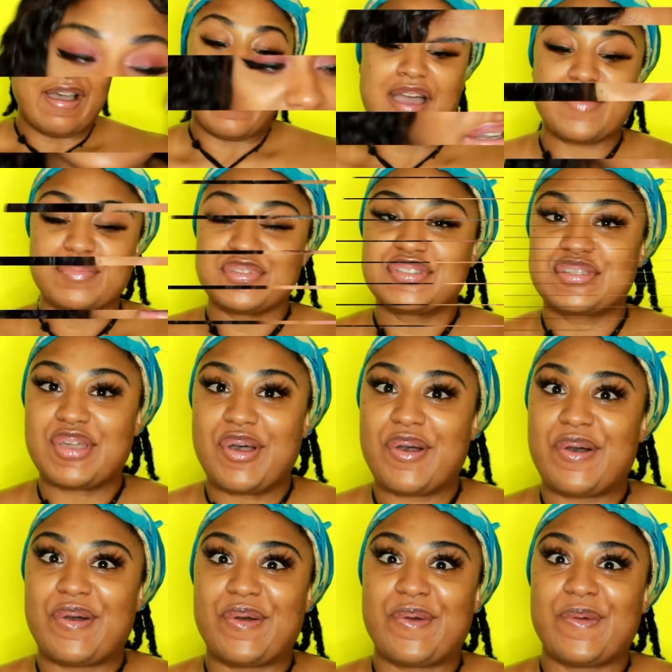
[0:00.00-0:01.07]
I'm
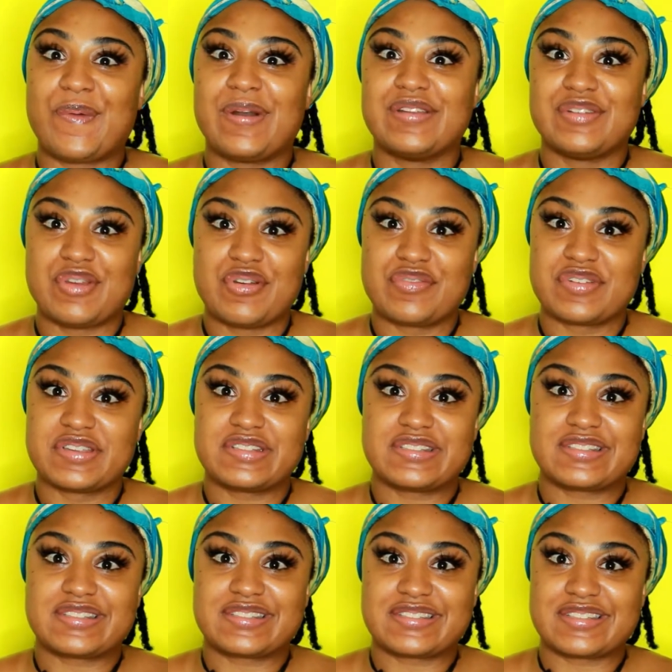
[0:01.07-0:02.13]
so nervous.